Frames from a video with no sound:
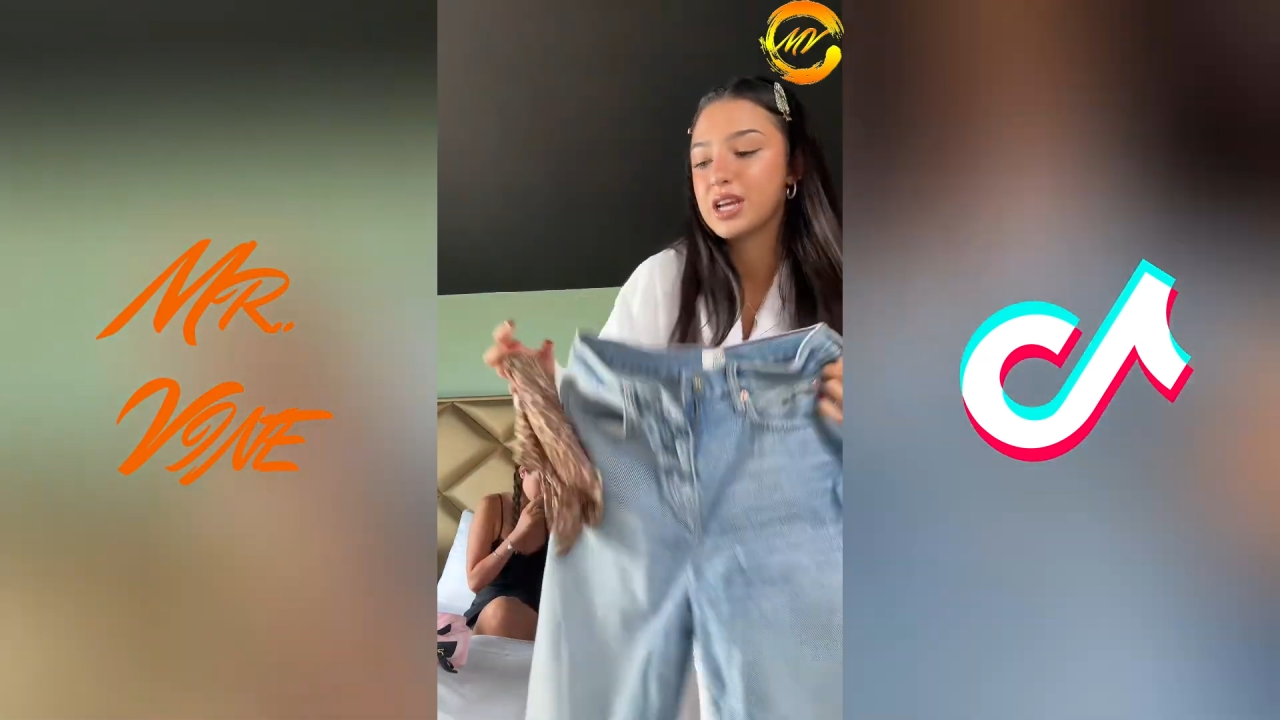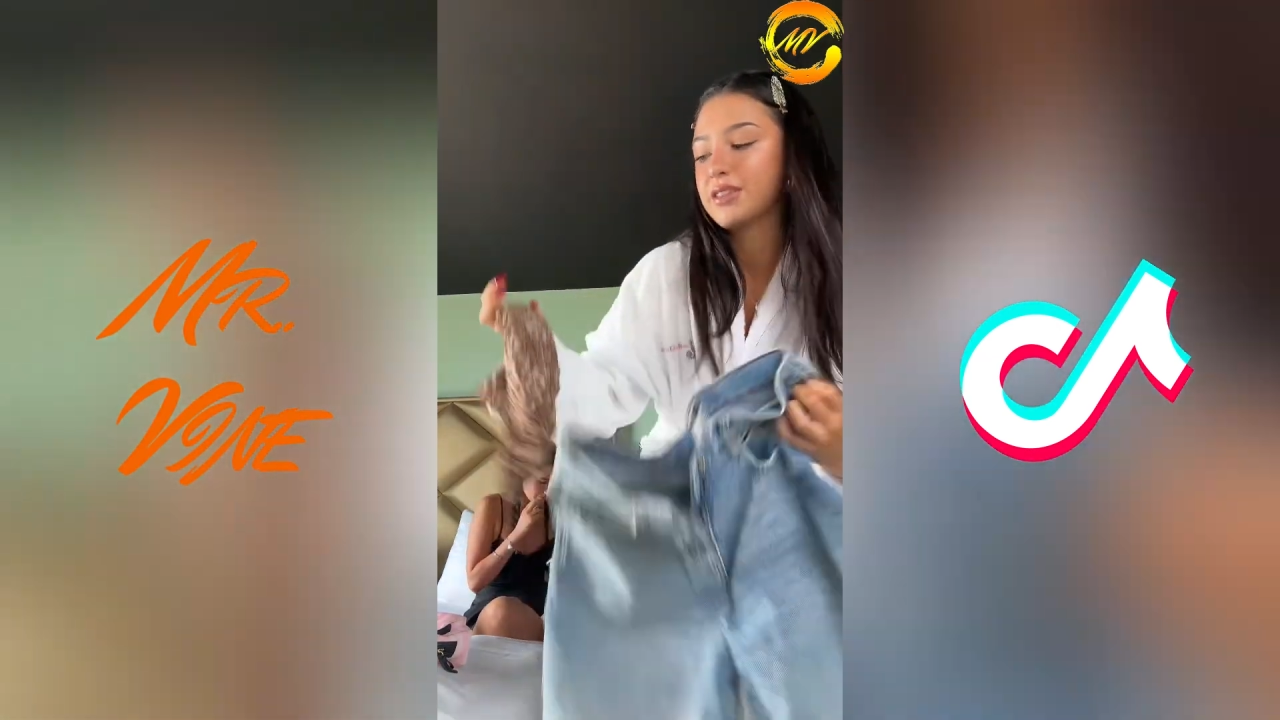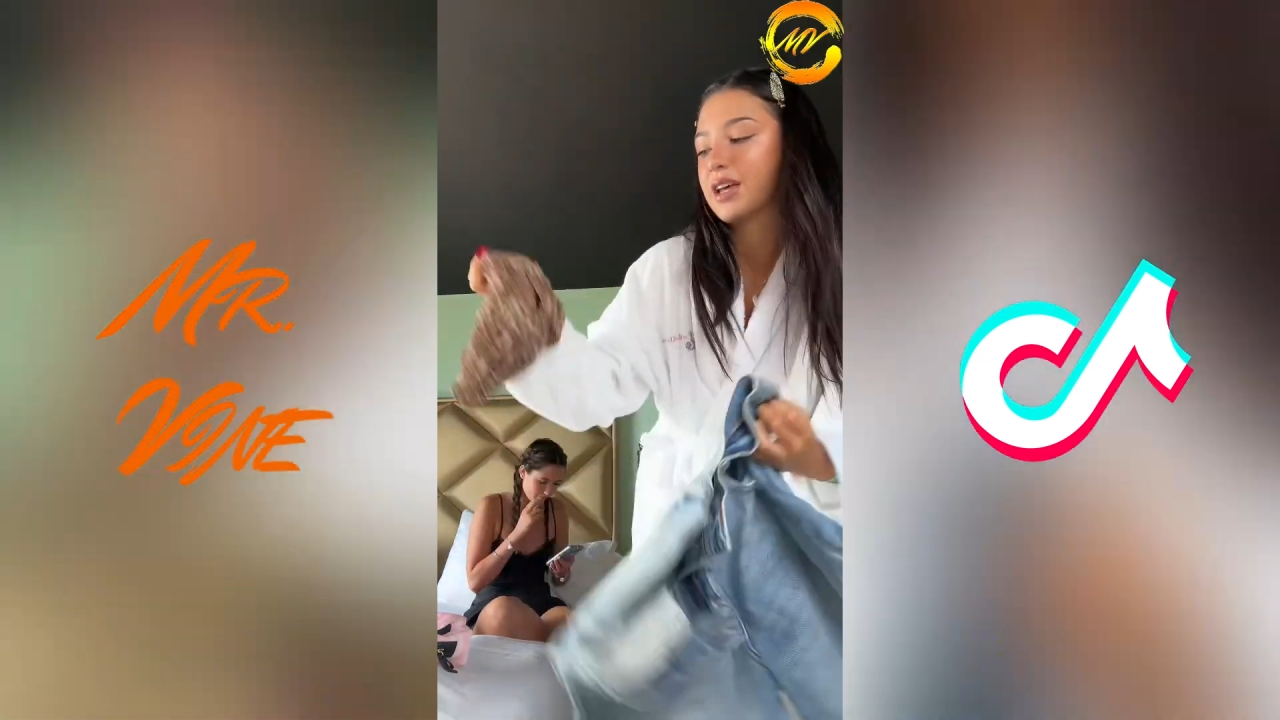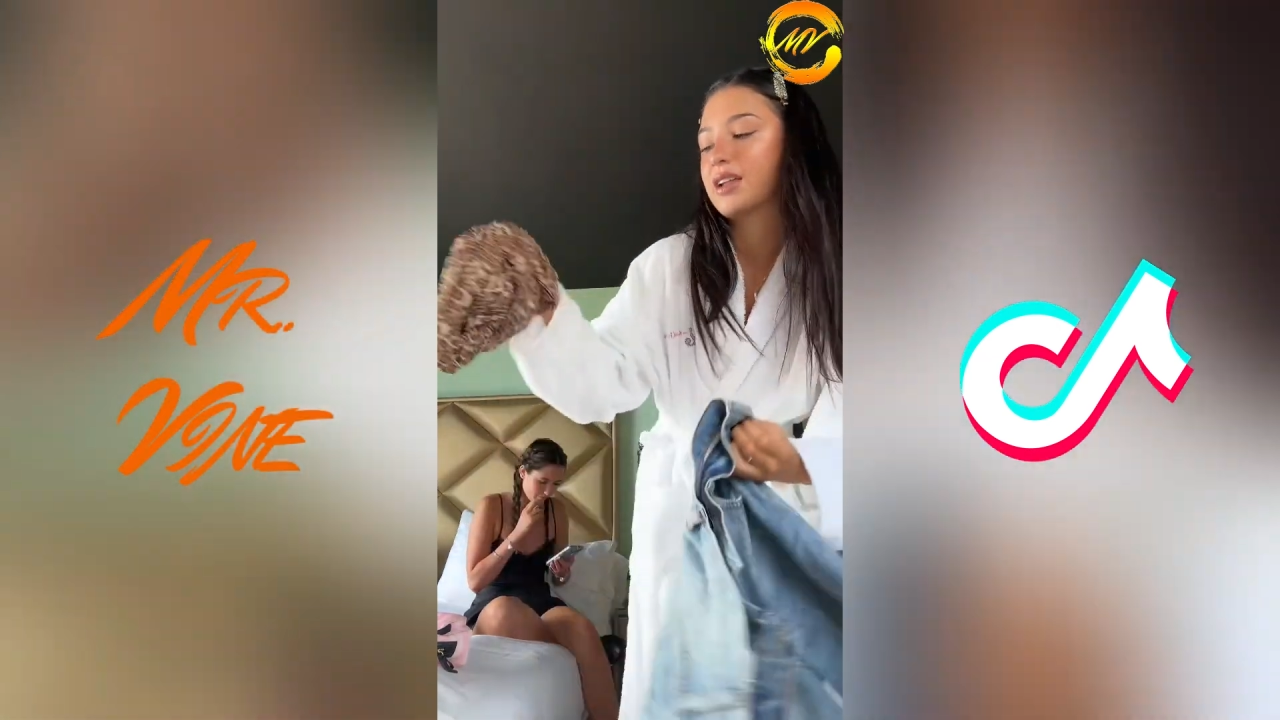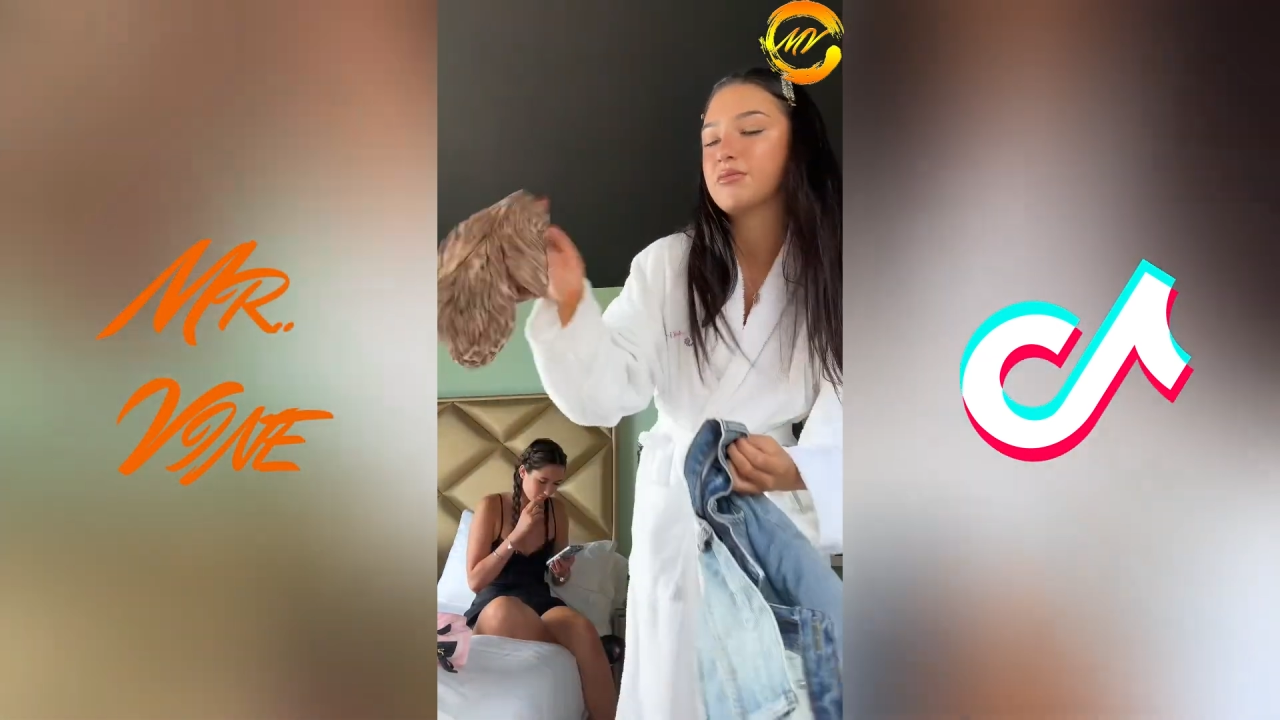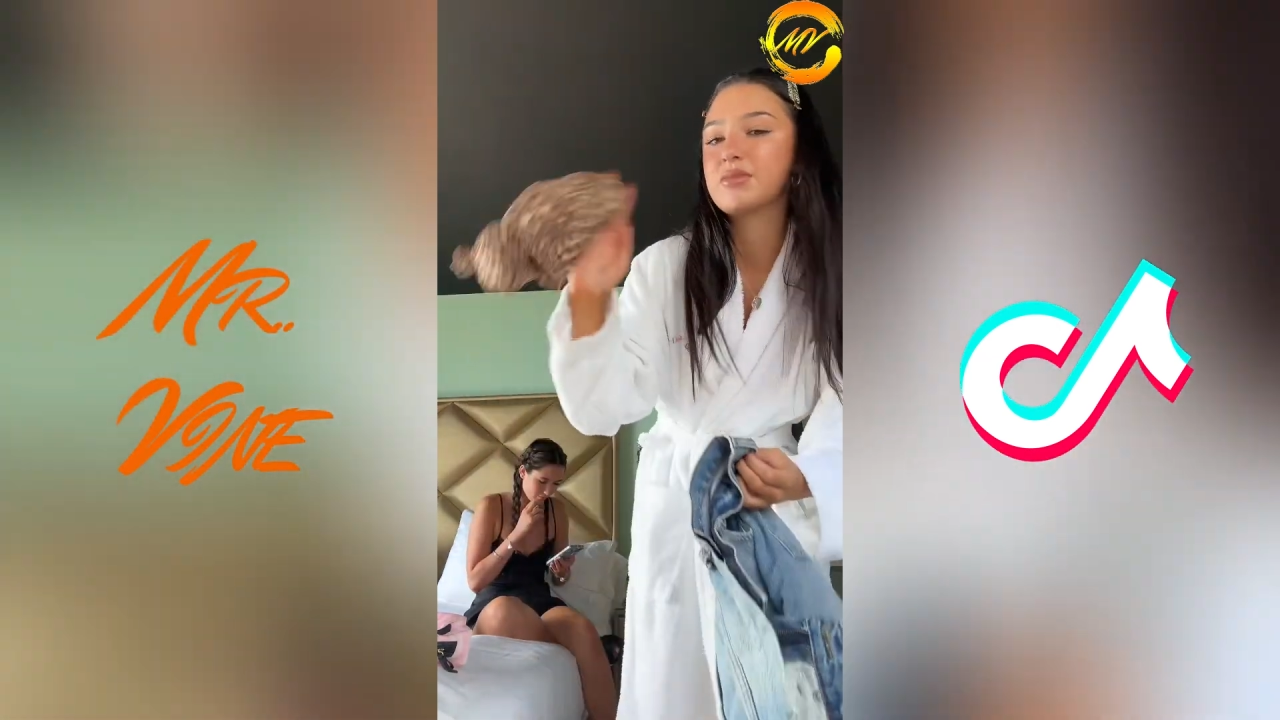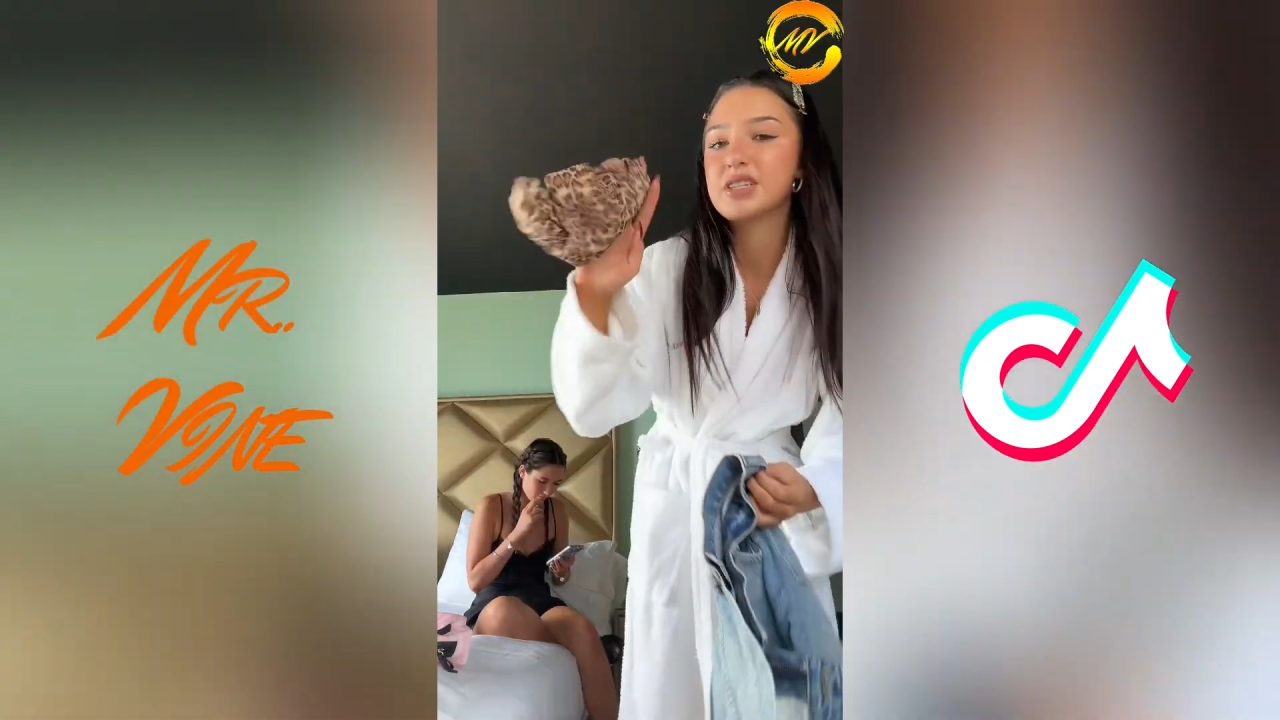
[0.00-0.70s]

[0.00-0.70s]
and then